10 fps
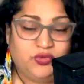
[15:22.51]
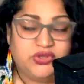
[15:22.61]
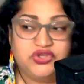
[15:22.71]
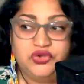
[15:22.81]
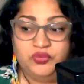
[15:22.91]

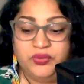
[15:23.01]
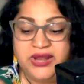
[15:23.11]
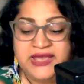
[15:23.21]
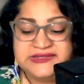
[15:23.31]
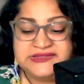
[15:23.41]
when
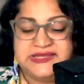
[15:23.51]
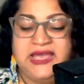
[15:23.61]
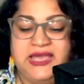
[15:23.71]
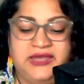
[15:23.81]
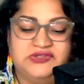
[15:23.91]
I
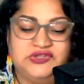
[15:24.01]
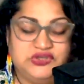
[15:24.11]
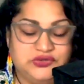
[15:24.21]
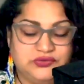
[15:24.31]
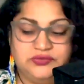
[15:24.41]
say to
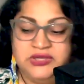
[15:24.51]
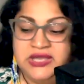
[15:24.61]
you,